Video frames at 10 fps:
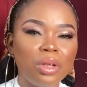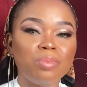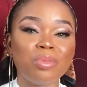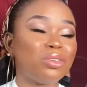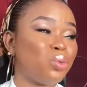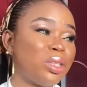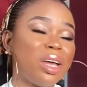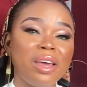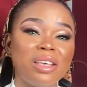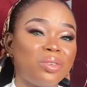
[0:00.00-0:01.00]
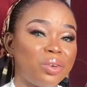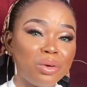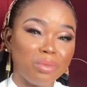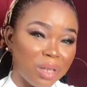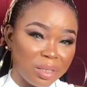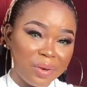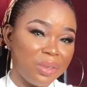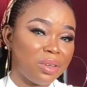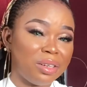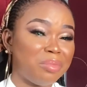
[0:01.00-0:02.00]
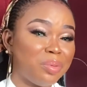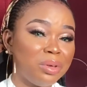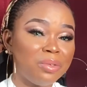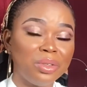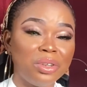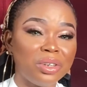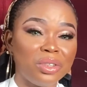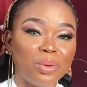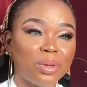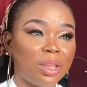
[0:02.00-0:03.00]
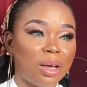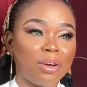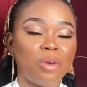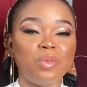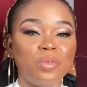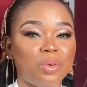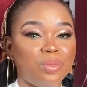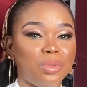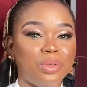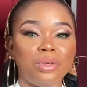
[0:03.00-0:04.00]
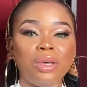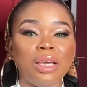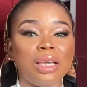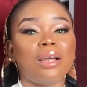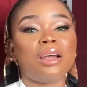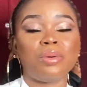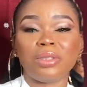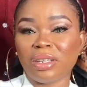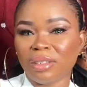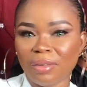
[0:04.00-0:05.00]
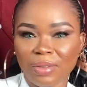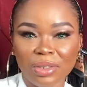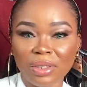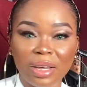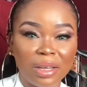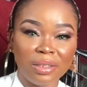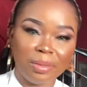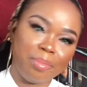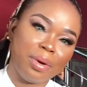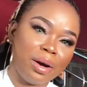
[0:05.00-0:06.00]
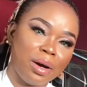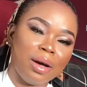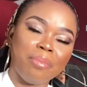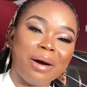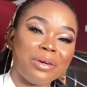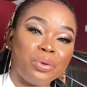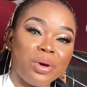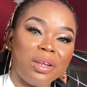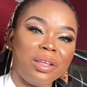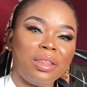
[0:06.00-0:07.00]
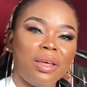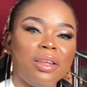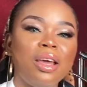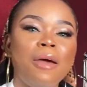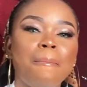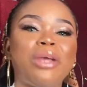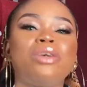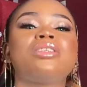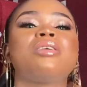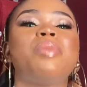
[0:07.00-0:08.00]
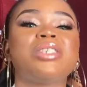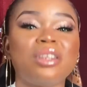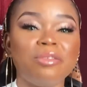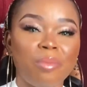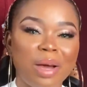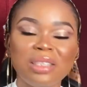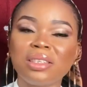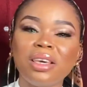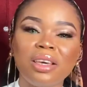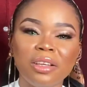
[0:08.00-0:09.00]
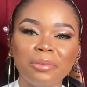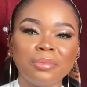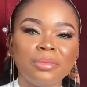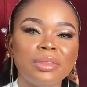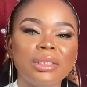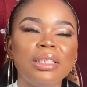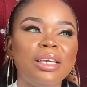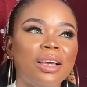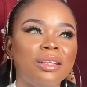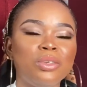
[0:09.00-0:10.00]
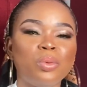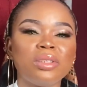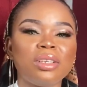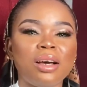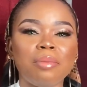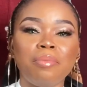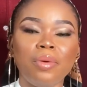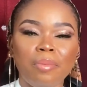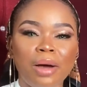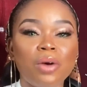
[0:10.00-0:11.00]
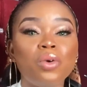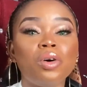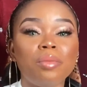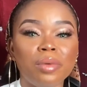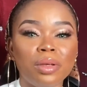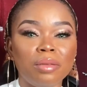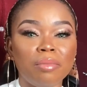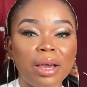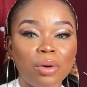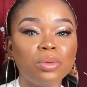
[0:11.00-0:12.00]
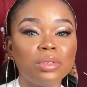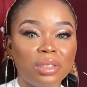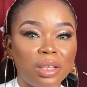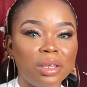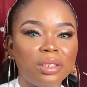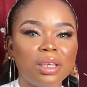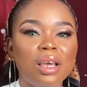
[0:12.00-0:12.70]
because the water here is very good and very clean. People even drink the water coming from the Ghana Water Service. Not like it's bad or anything. But I just think personally for my skin, yeah, the water back home in my own state